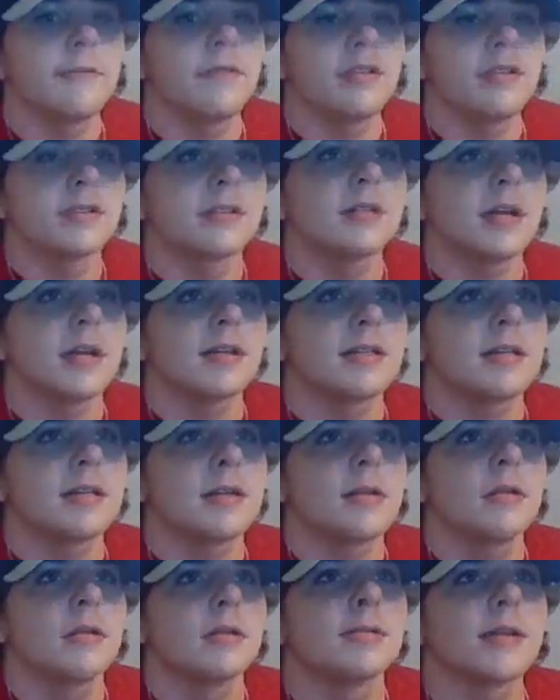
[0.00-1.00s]
Devils
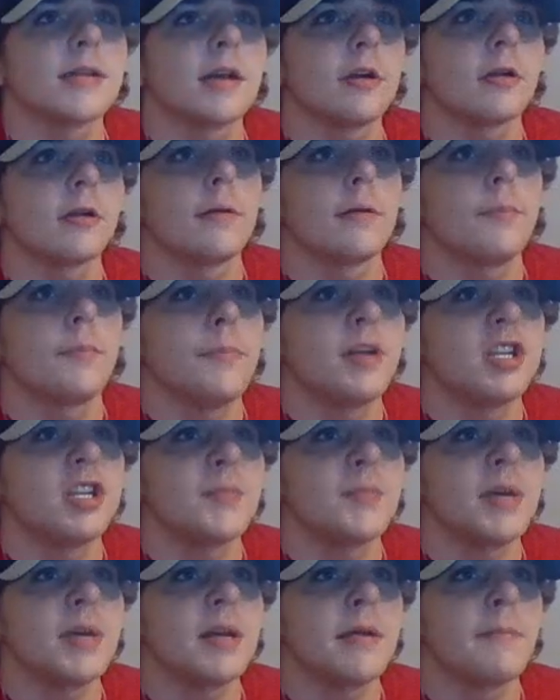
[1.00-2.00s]
selected center
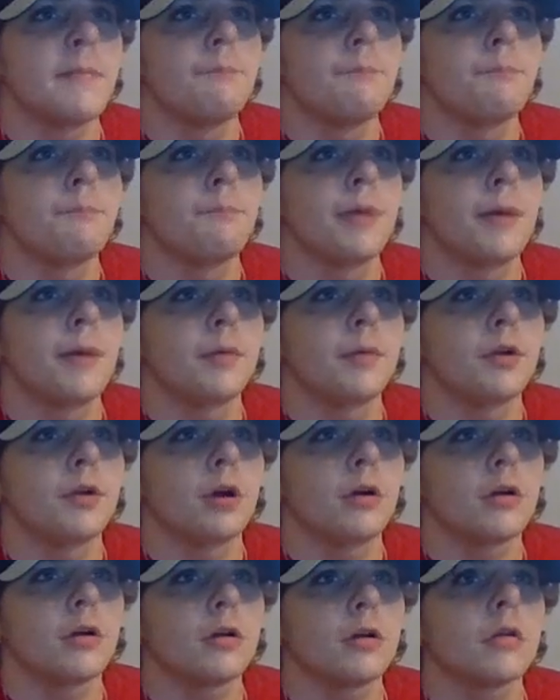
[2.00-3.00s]
Benjamin
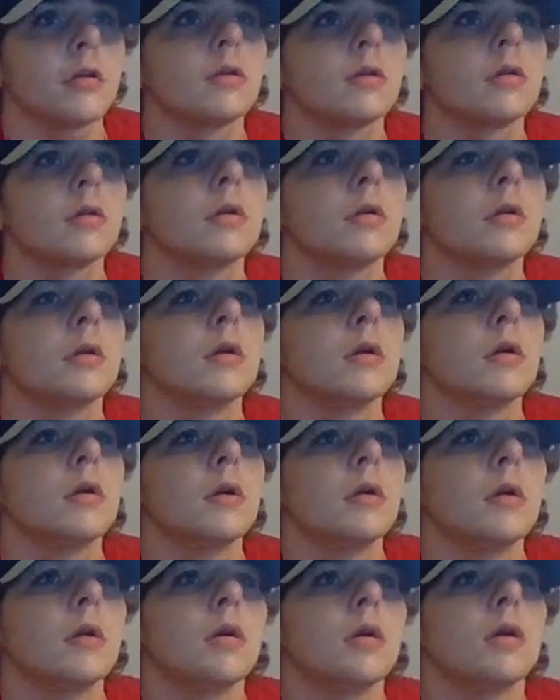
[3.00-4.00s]
Baumgartner
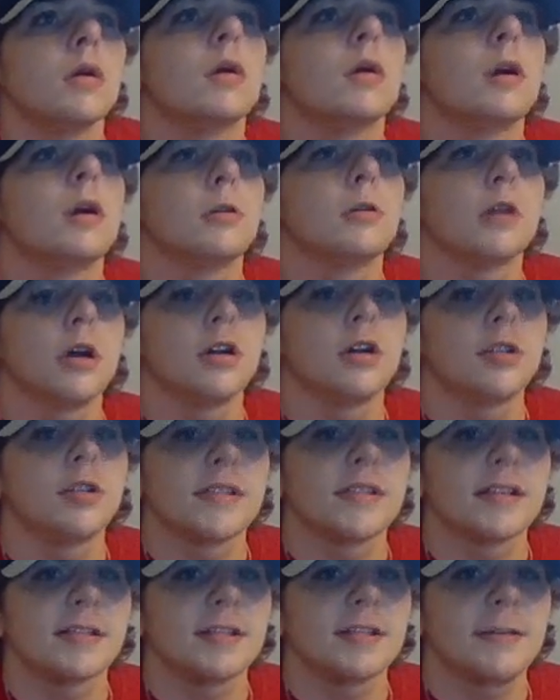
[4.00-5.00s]
with the
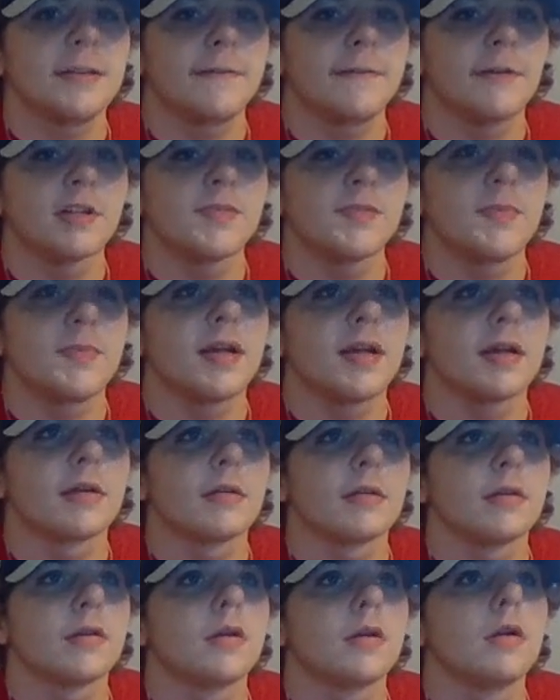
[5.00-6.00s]
161st pick.
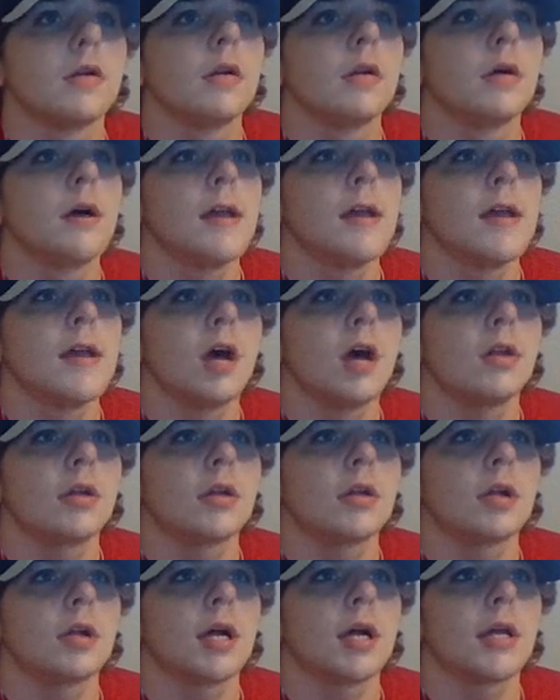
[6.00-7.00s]
Now on
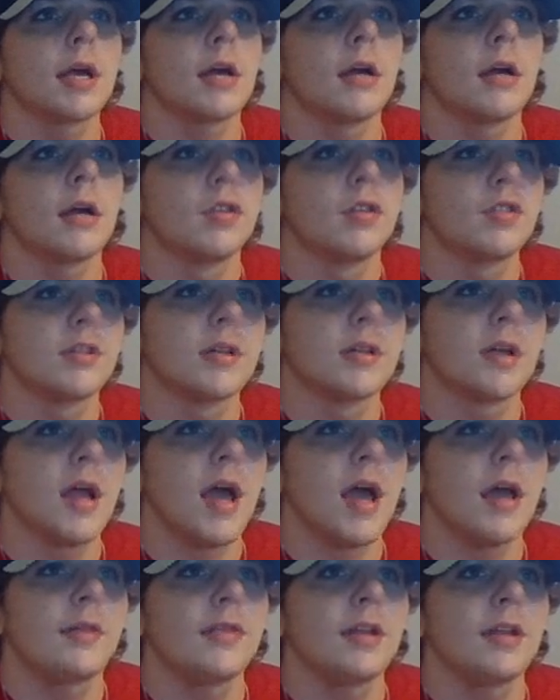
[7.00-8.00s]
the clock at
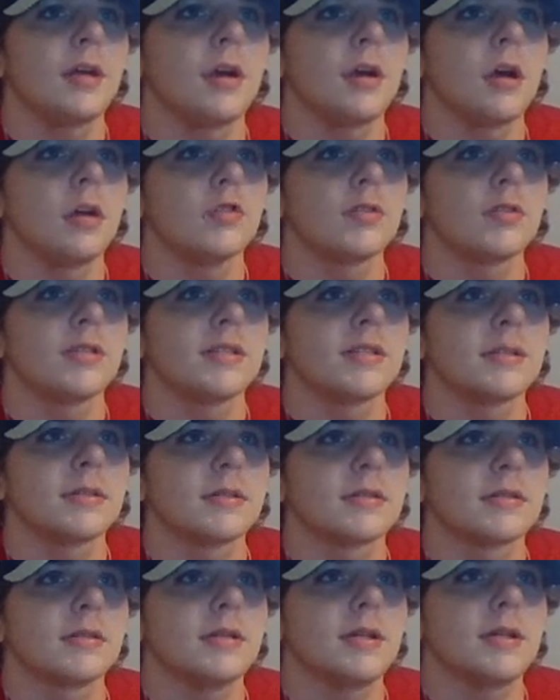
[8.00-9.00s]
the
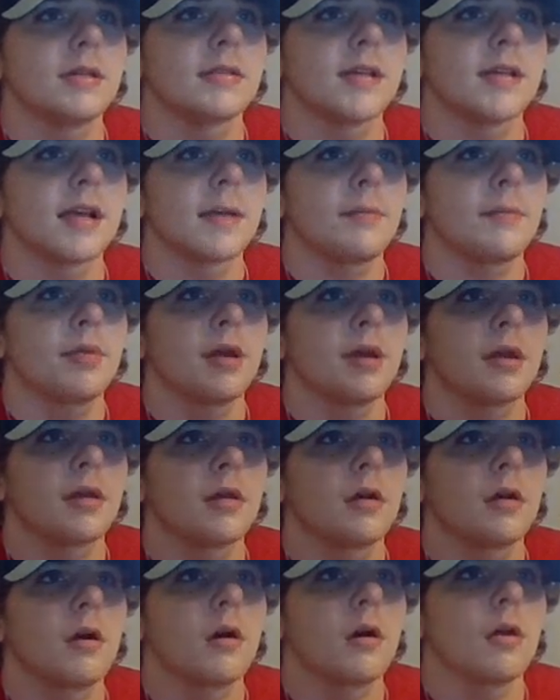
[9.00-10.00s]
162nd pick
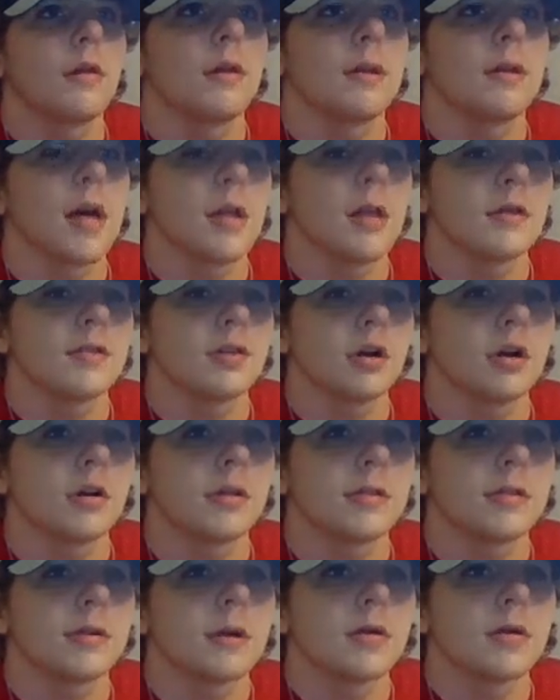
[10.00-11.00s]
are the Dallas
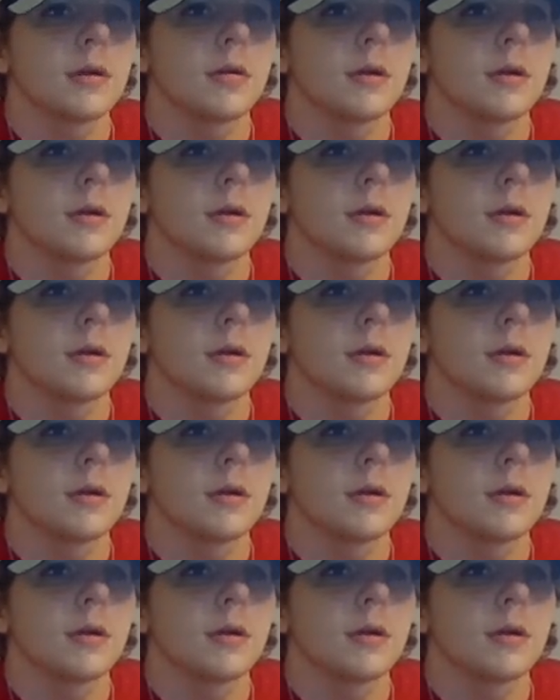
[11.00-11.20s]
Stars.